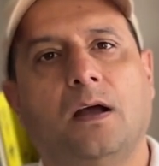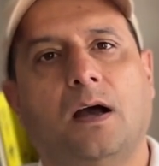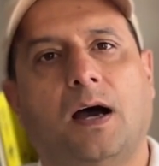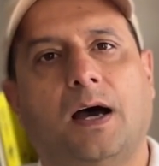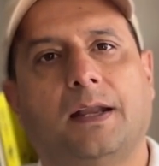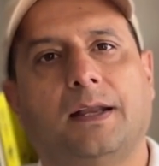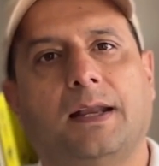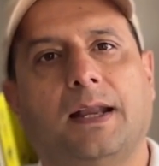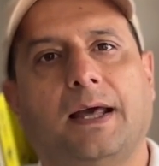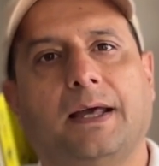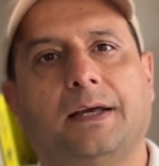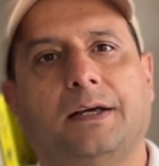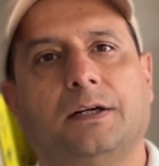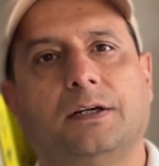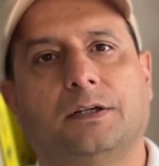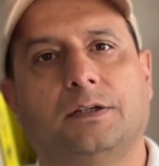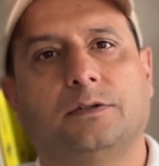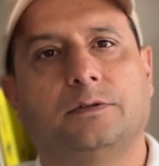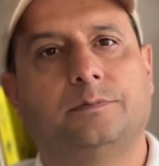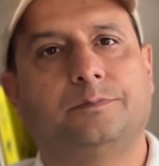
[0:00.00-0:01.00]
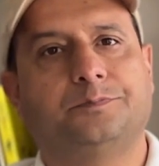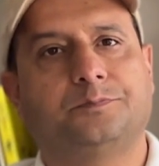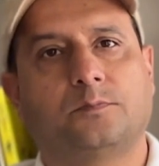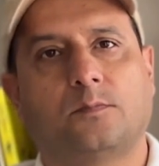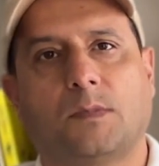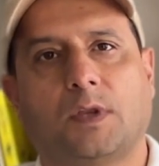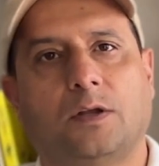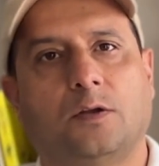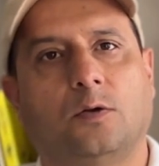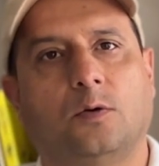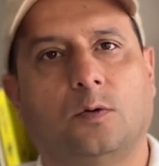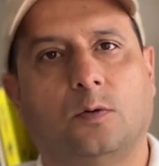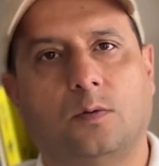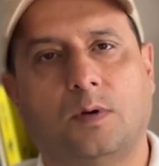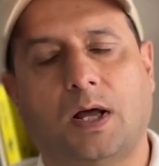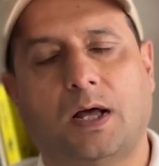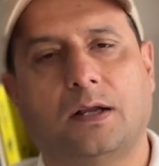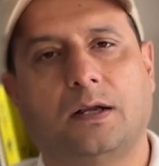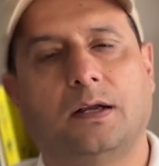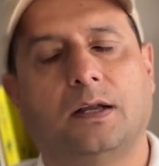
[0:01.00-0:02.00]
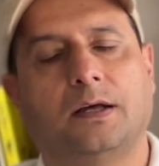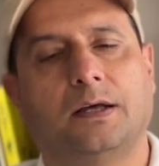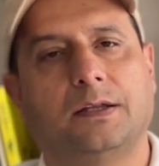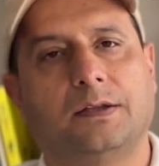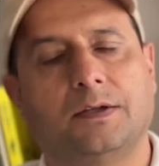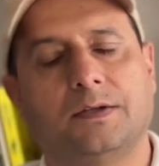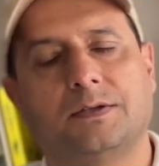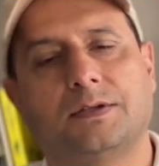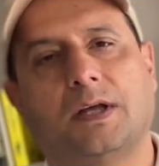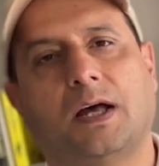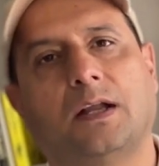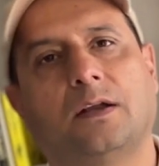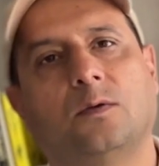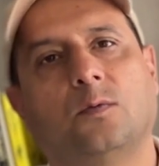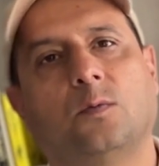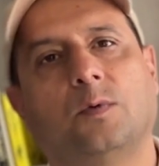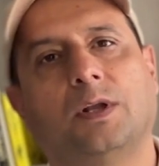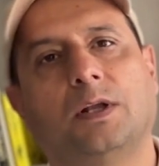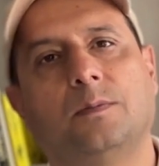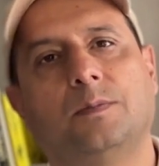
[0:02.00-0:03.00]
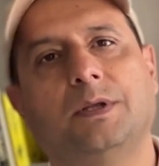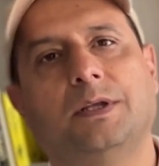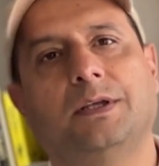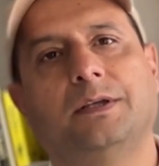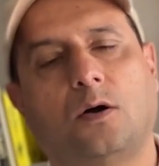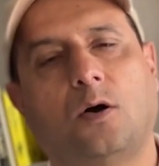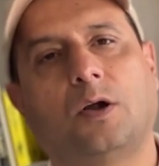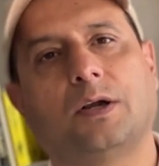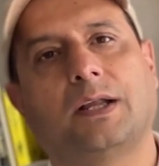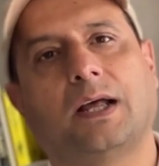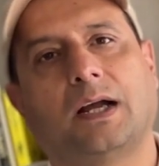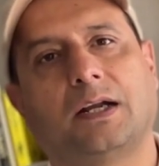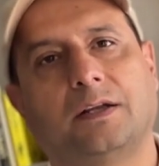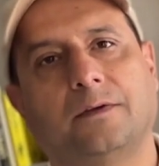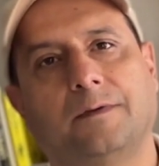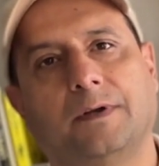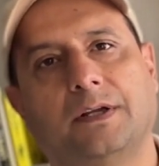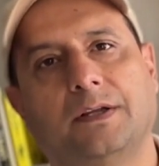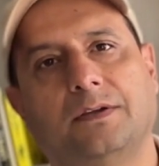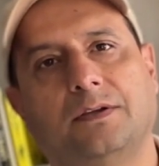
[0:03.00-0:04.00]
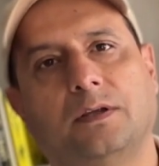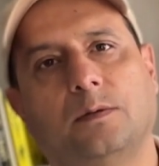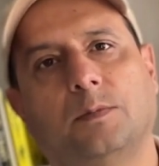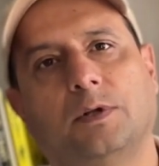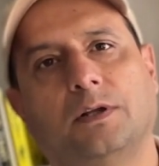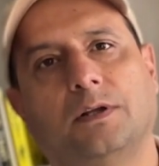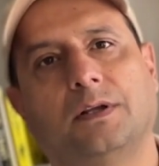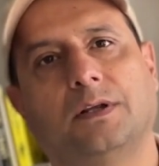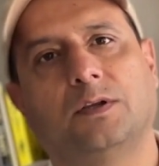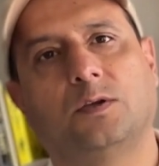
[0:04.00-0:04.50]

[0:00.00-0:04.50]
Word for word: unlike uh, you know run in the sun will be hot activity similarly